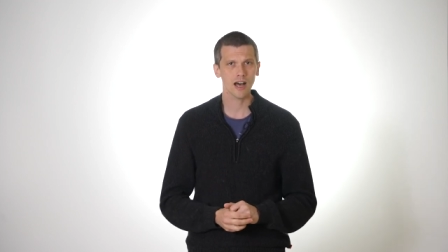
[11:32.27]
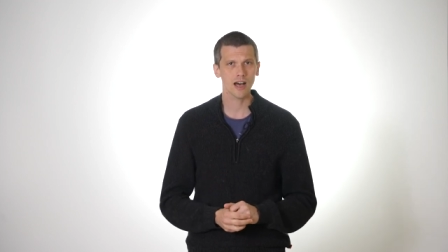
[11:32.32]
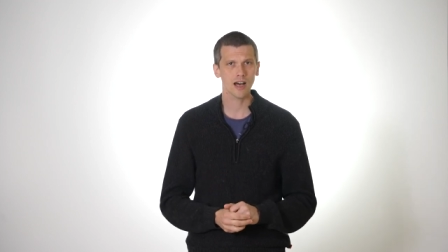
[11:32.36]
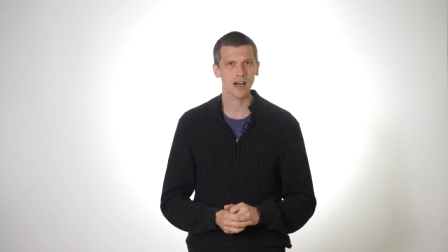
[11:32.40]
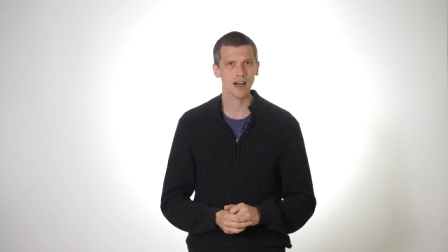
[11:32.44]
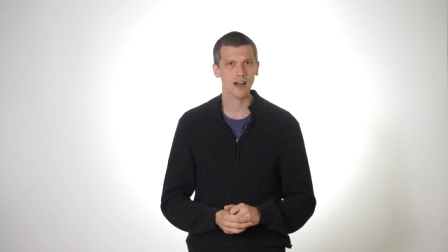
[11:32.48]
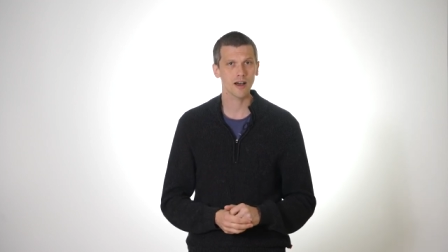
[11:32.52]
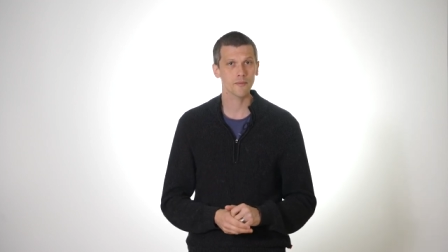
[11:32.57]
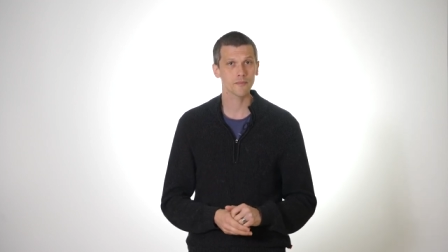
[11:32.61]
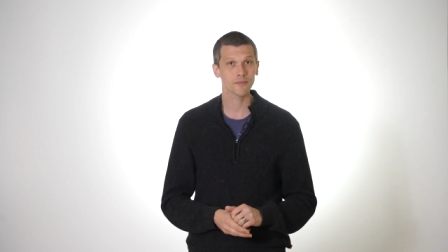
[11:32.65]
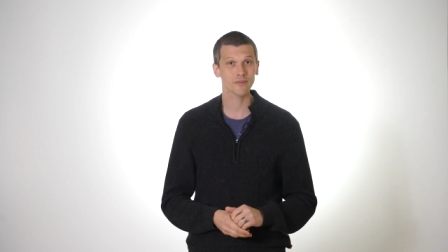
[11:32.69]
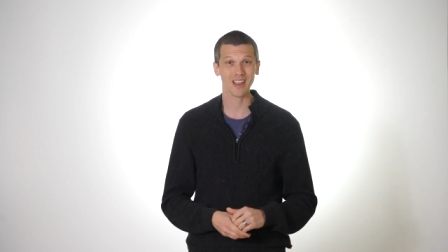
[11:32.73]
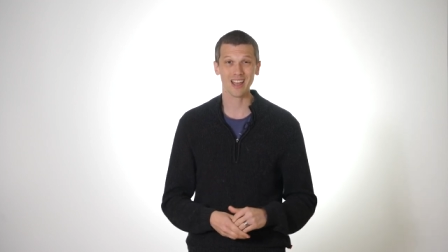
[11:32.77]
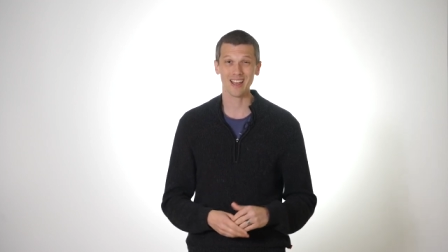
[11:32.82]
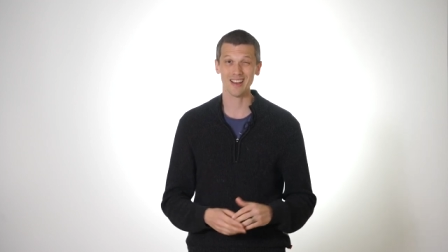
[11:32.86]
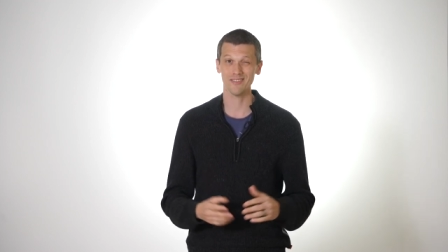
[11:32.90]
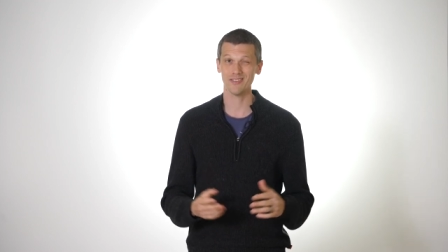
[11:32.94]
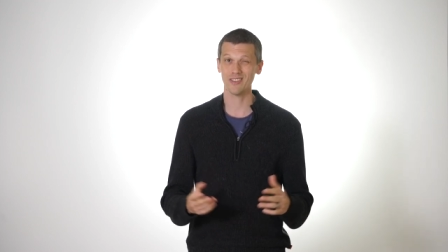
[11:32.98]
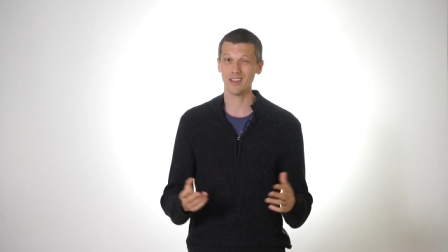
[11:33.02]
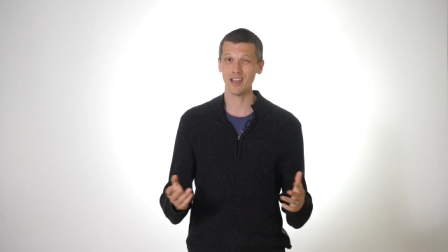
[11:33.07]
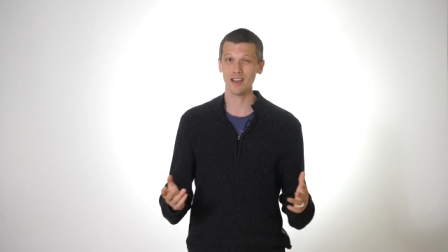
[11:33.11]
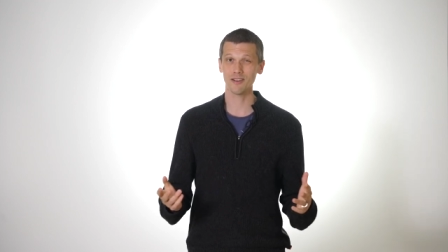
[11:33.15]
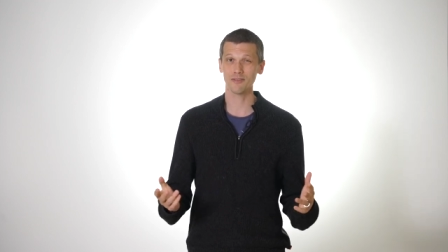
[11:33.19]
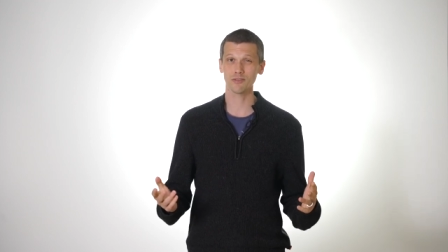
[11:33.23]
Um,
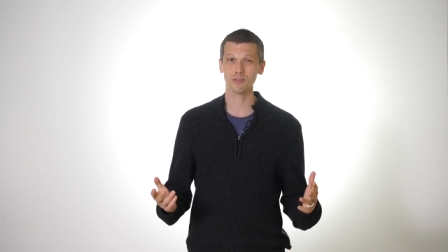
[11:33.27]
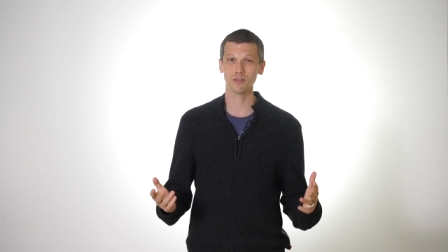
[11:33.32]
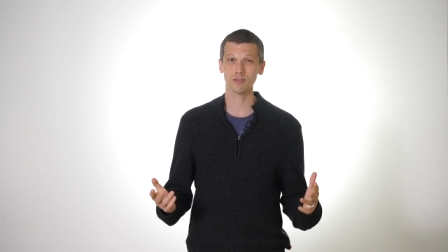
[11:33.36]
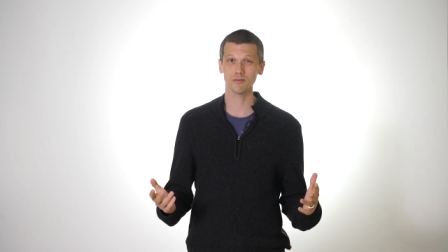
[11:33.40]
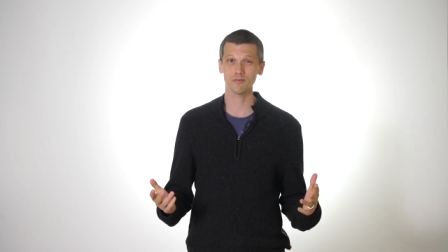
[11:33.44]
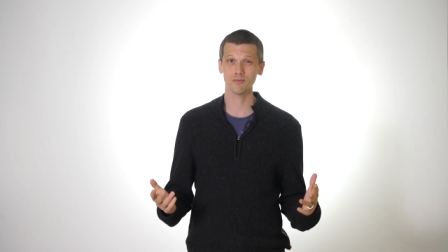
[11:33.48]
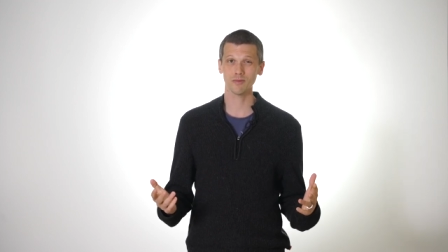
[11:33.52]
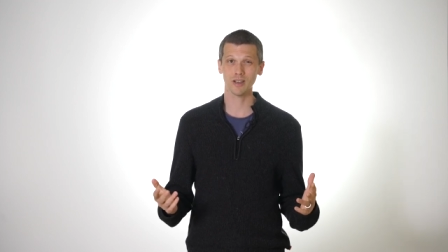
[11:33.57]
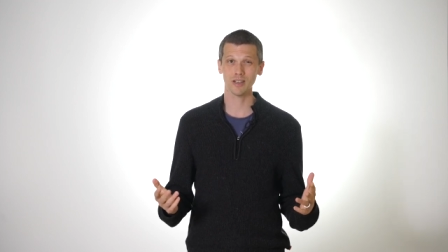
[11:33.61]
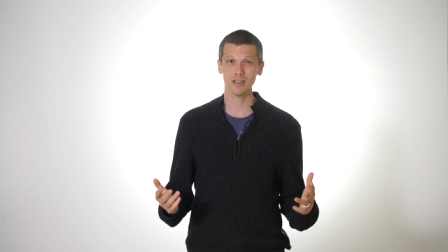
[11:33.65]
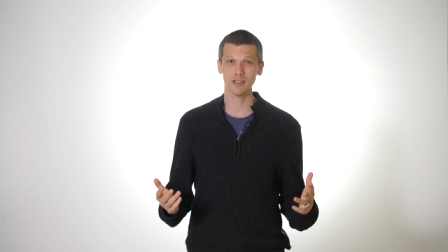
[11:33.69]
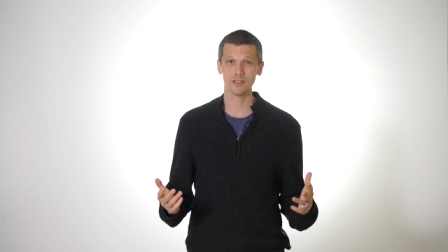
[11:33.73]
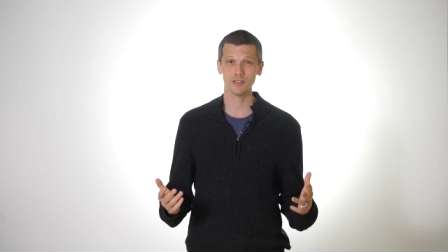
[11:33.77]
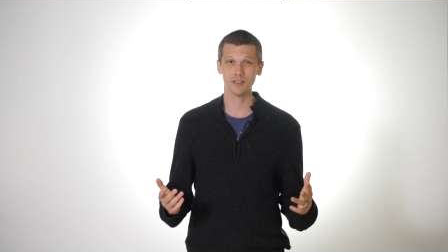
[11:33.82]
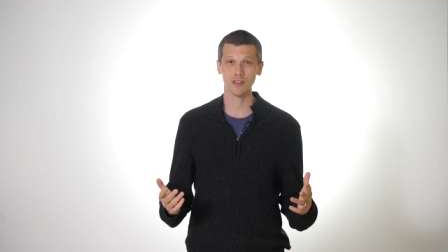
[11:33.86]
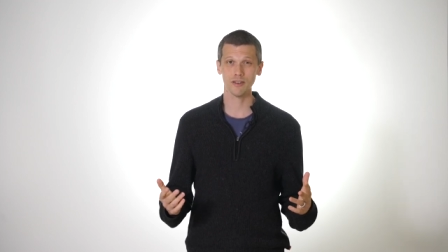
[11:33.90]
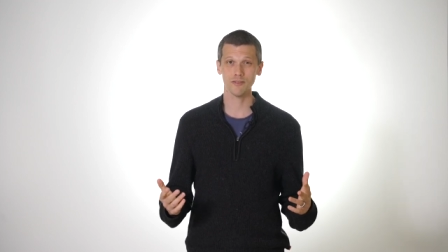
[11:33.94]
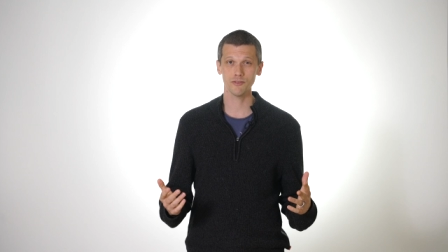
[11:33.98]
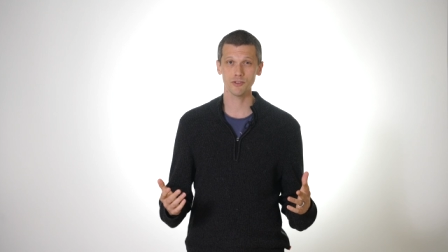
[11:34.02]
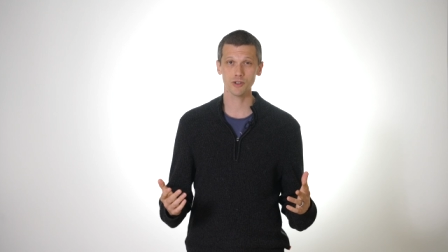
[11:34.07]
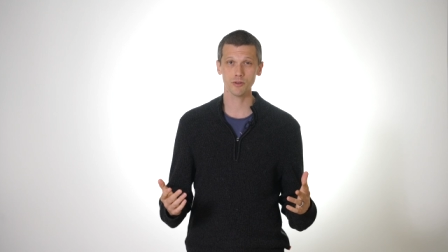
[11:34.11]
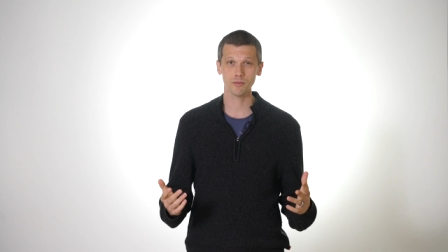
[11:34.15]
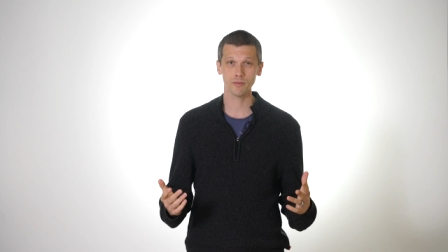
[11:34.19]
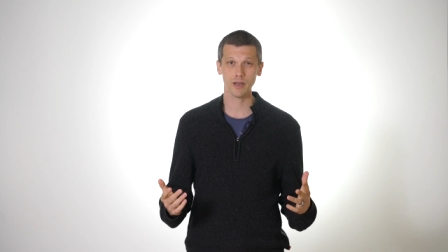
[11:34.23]
have they ever kind of
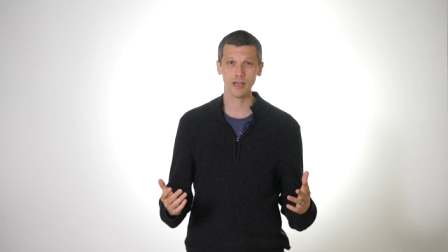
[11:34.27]
saved your